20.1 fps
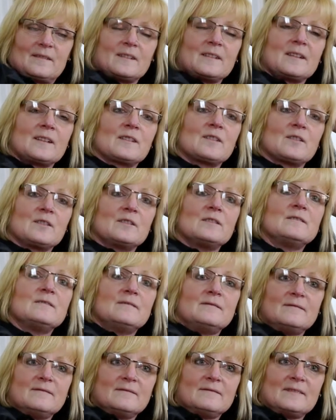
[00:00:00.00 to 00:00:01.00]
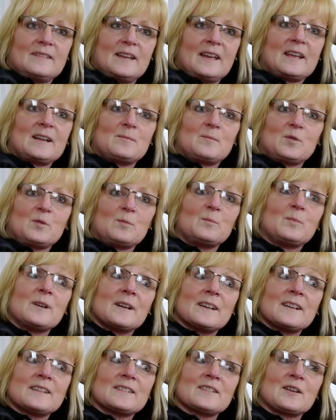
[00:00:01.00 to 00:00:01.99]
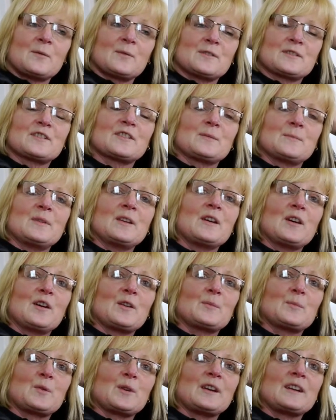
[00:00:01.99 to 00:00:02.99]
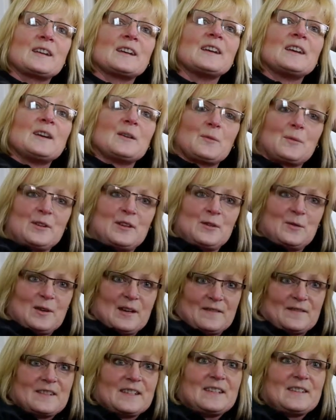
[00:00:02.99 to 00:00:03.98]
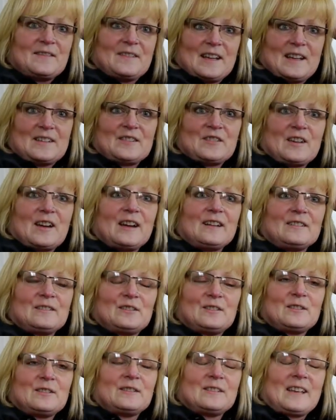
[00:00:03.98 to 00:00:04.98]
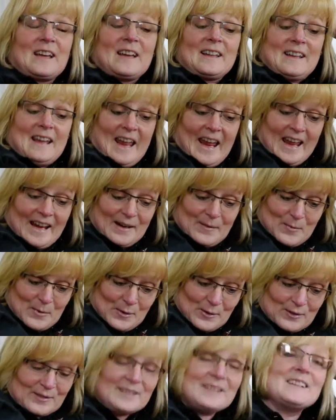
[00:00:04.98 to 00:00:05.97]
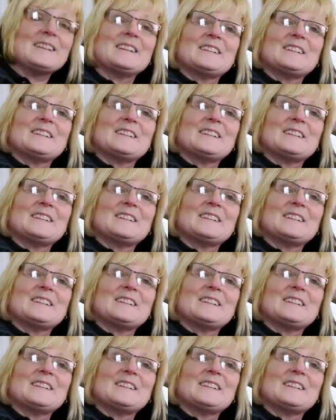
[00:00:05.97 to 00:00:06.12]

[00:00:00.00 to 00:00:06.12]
a good animal, but it's always going to be heartbreak when you have to give that child, that animal